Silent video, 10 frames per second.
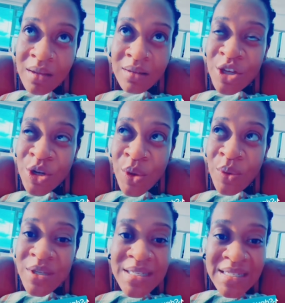
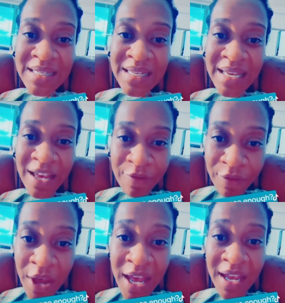to see if
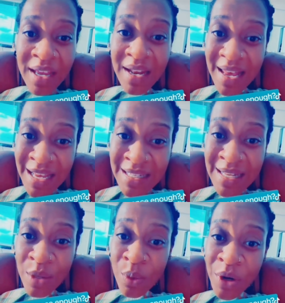it is
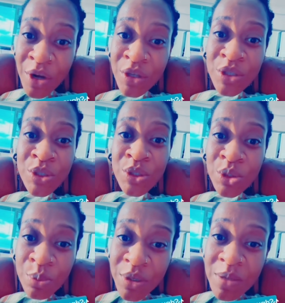that we're
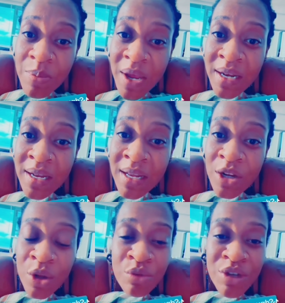super dependent
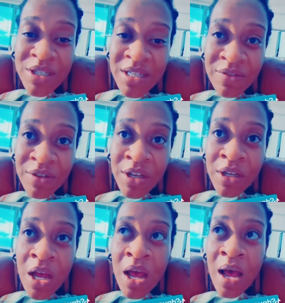on receiving,
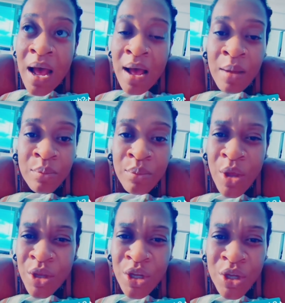
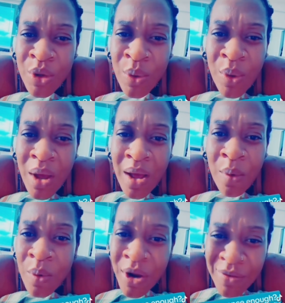a
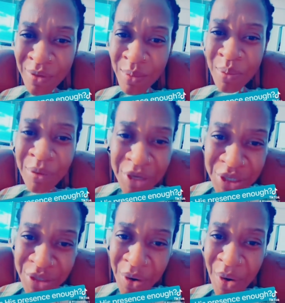word from a
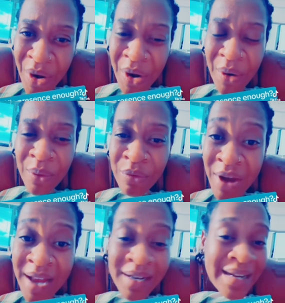preacher
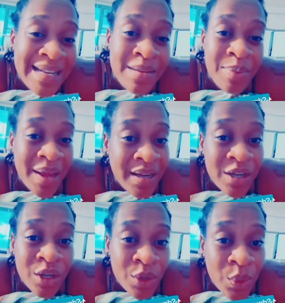rather than dependent
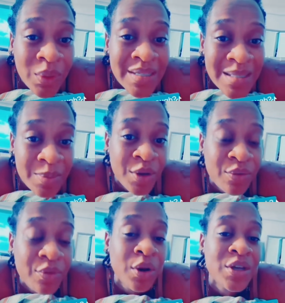on Holy Spirit
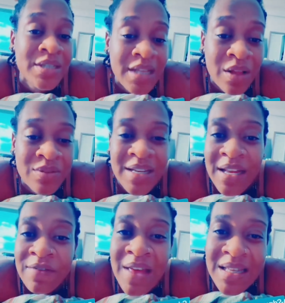for ourselves. And
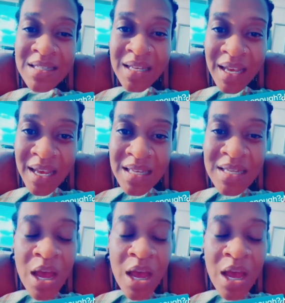if that's the case,